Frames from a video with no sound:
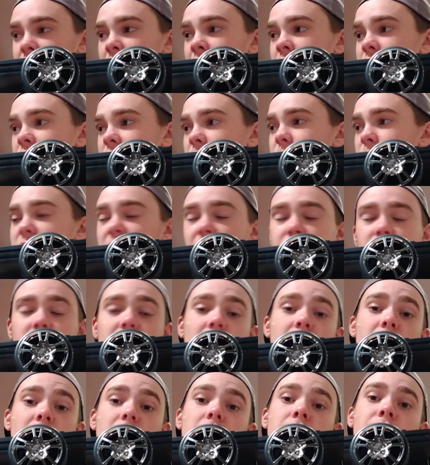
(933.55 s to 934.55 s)
And sometimes
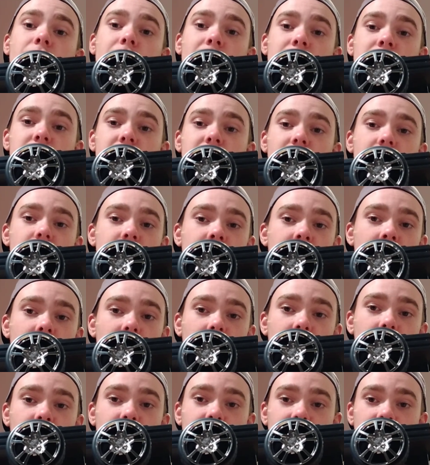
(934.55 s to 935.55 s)
even on sale, you can
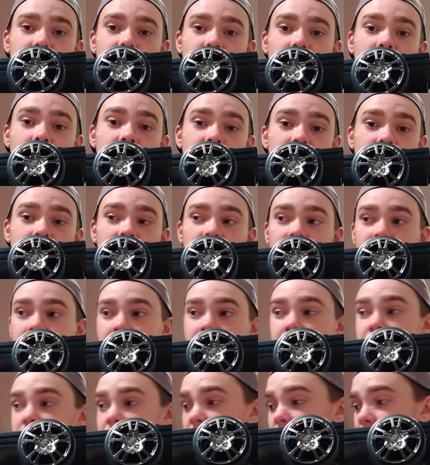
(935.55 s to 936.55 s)
get it for like
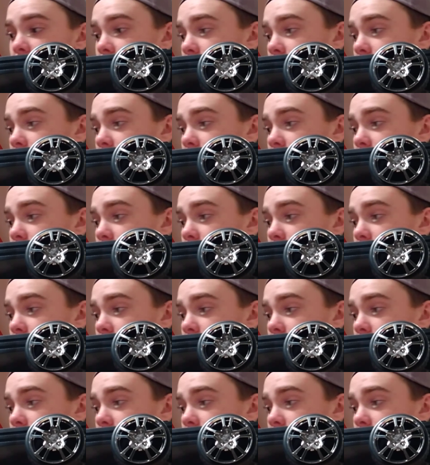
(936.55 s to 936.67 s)
$30.